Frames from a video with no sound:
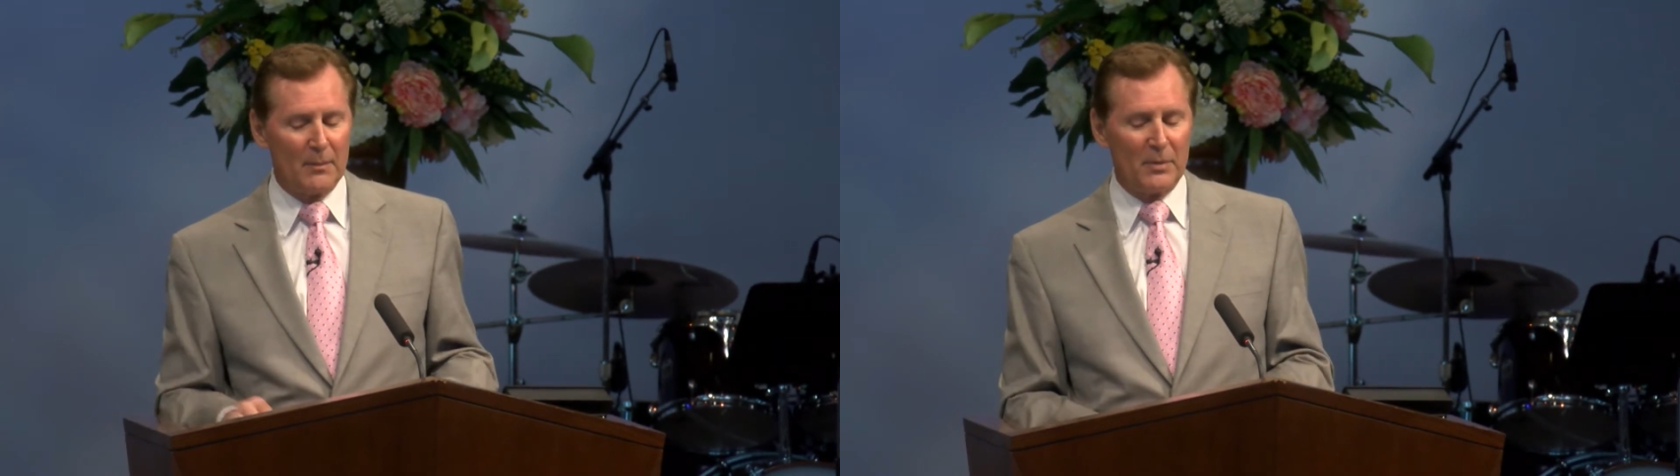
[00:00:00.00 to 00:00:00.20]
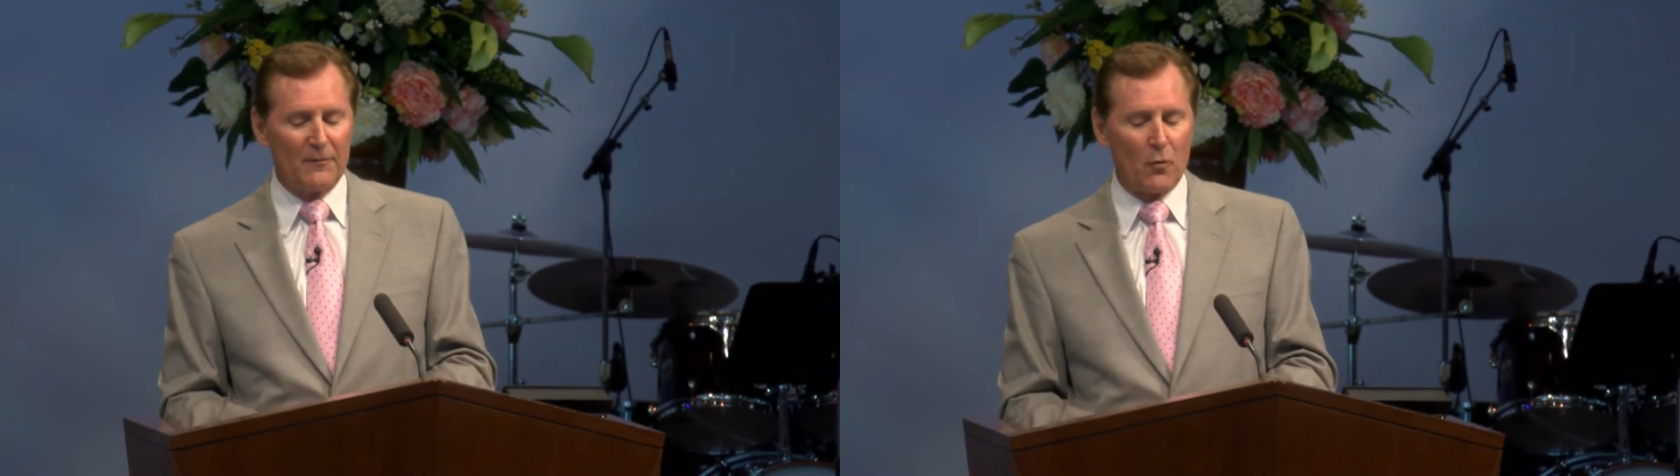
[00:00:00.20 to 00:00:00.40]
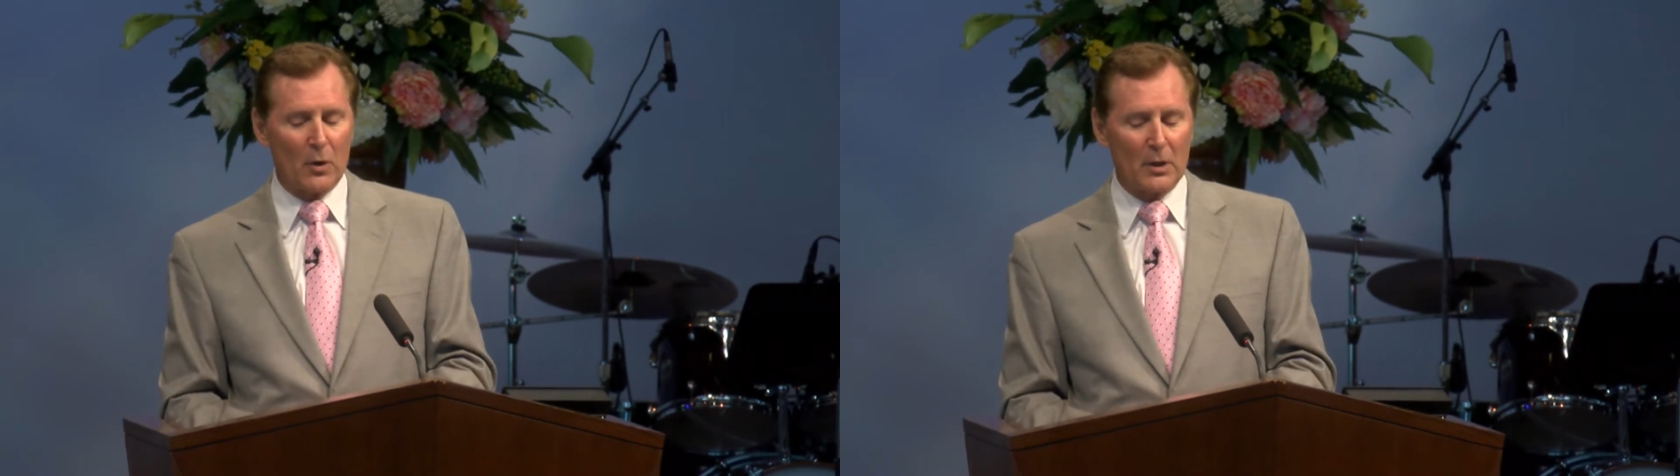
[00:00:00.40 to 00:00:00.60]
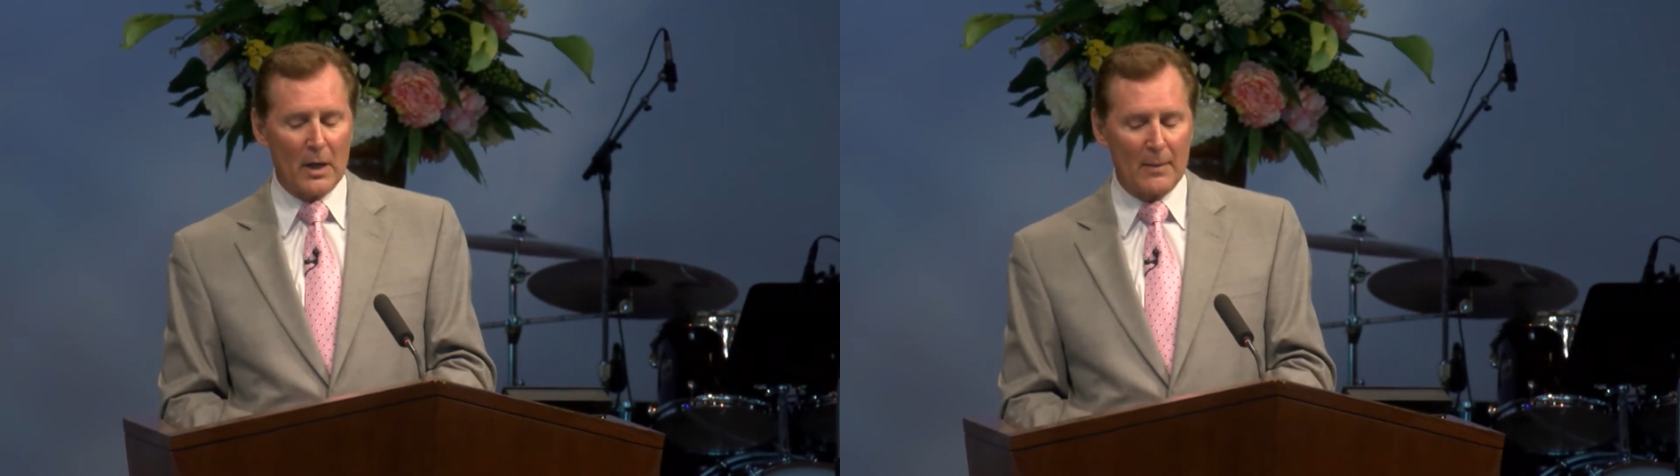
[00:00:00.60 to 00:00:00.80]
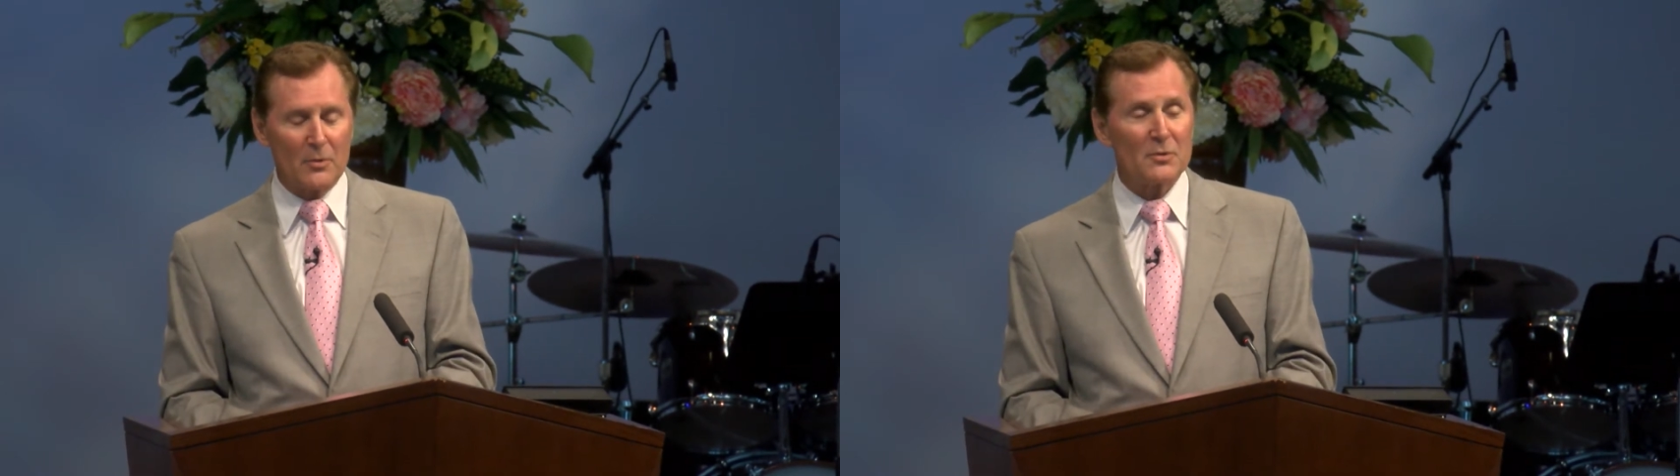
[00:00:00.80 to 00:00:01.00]
before
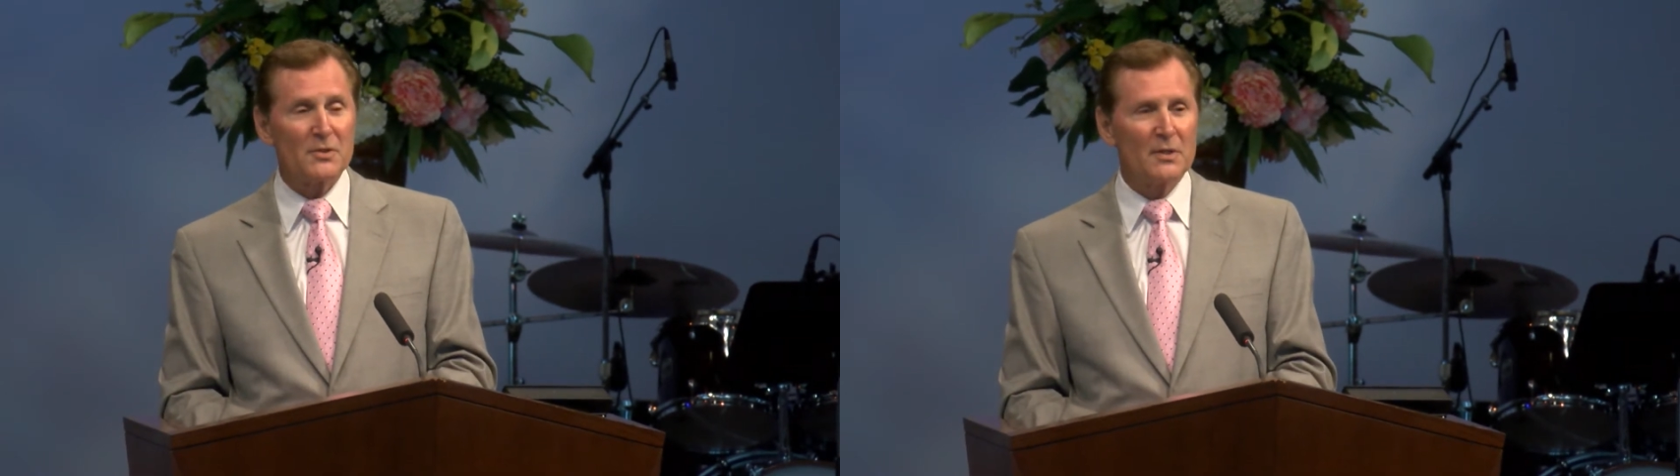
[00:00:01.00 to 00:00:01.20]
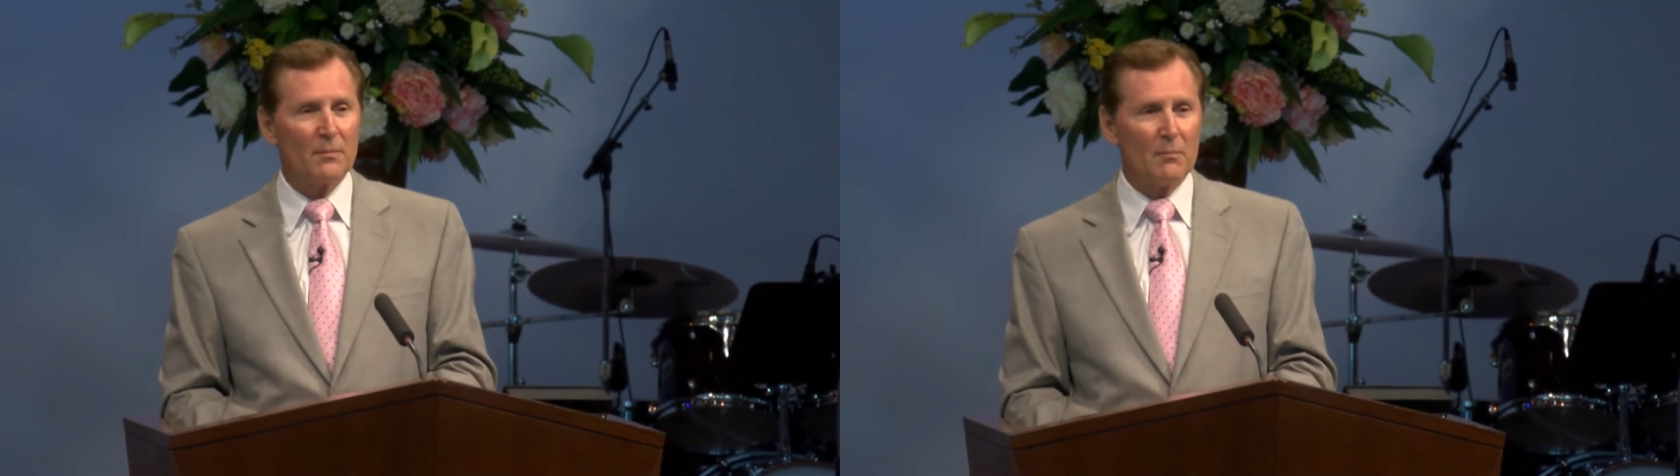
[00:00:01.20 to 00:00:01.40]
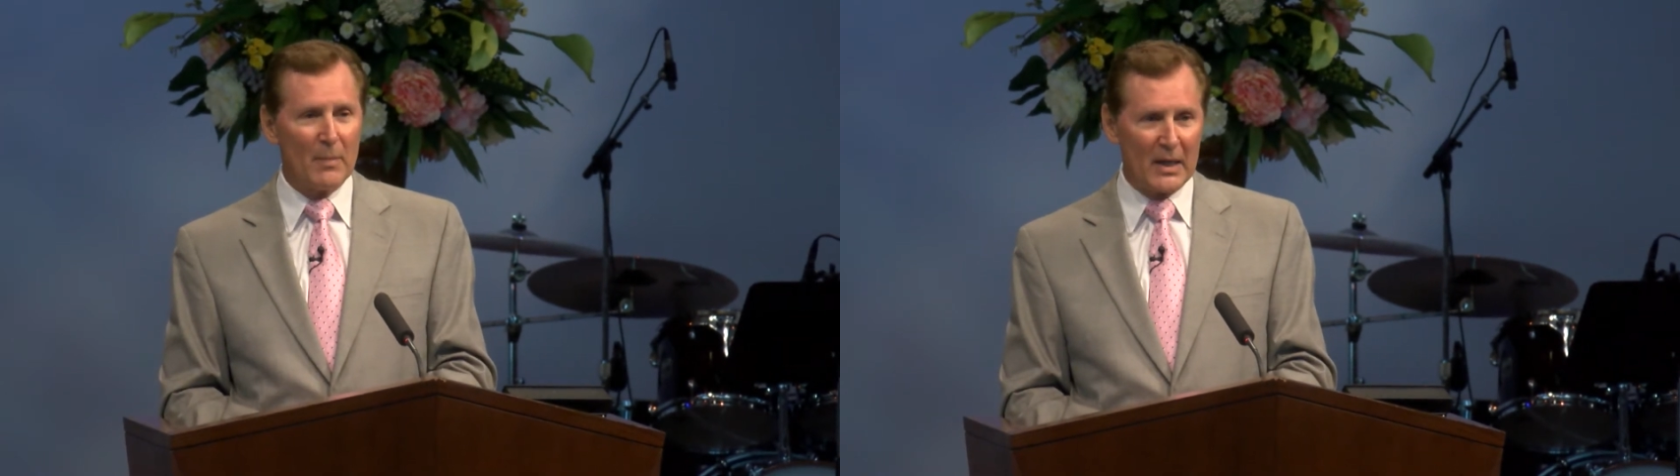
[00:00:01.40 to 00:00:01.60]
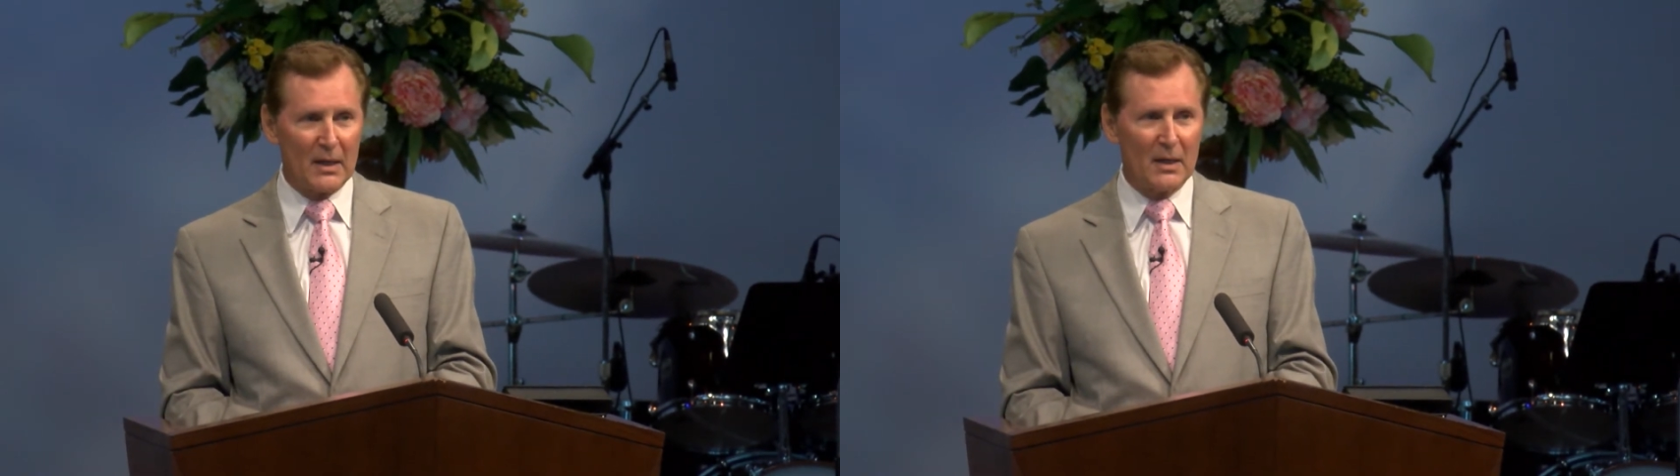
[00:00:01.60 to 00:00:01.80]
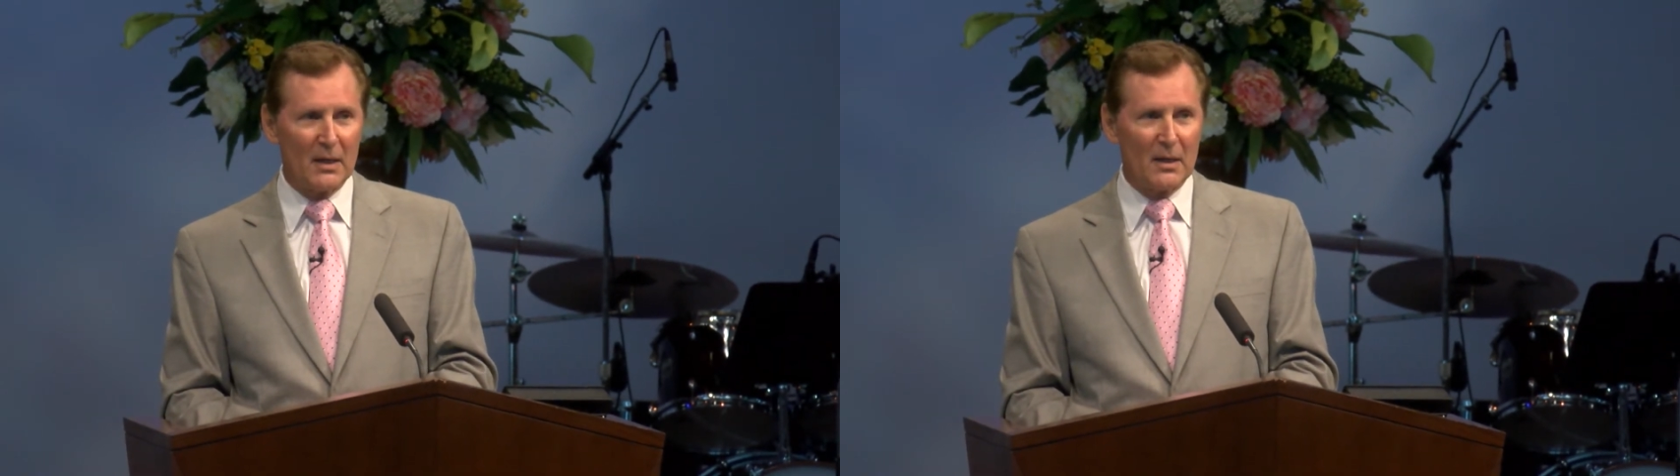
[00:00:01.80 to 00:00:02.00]
climbers make